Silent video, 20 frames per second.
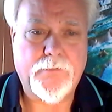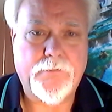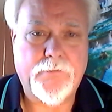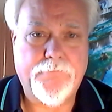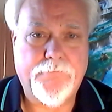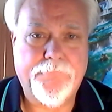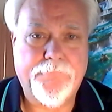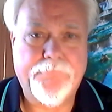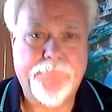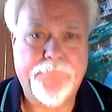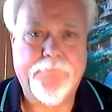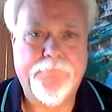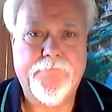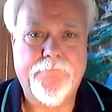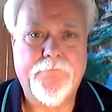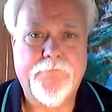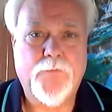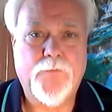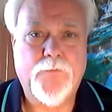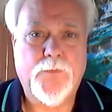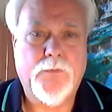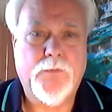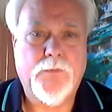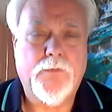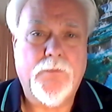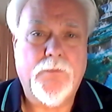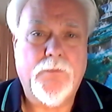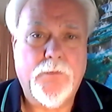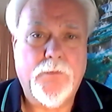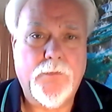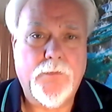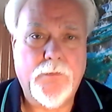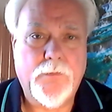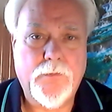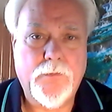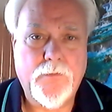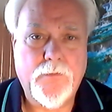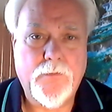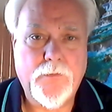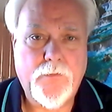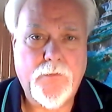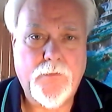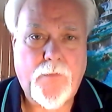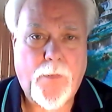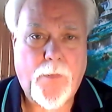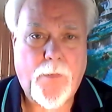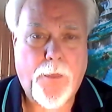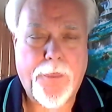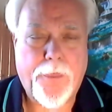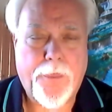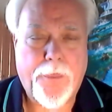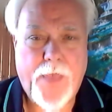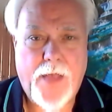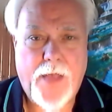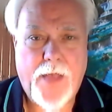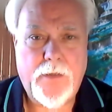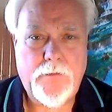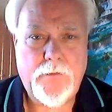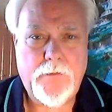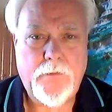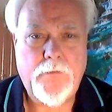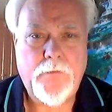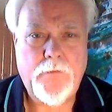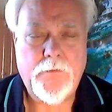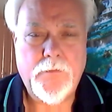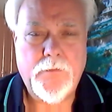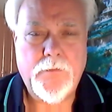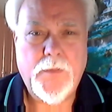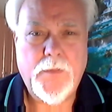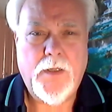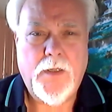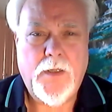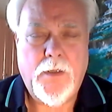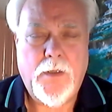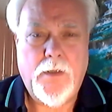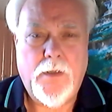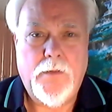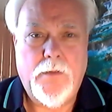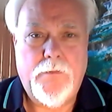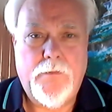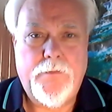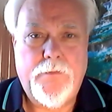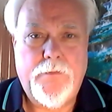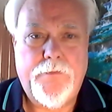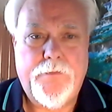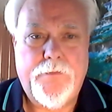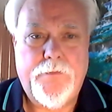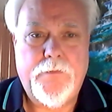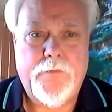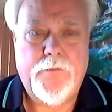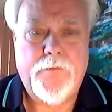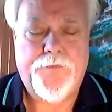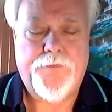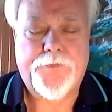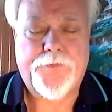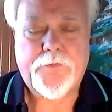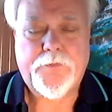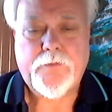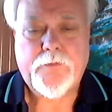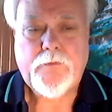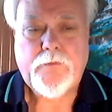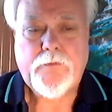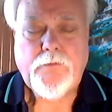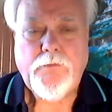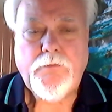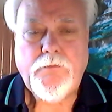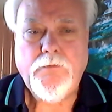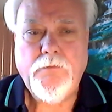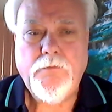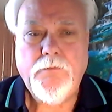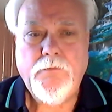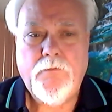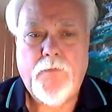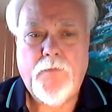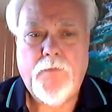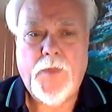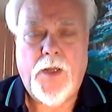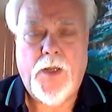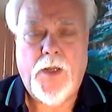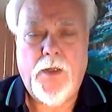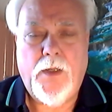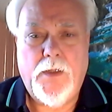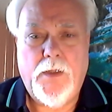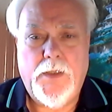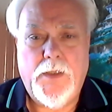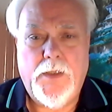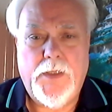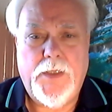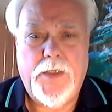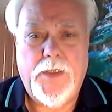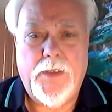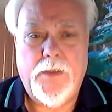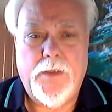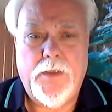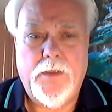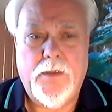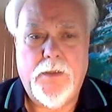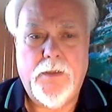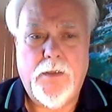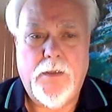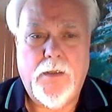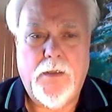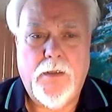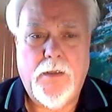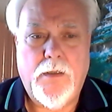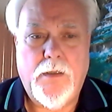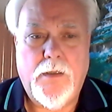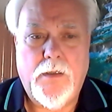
helpful or setting the stage for that psychological arc that you're planning for him? And we could start with Tony if you want.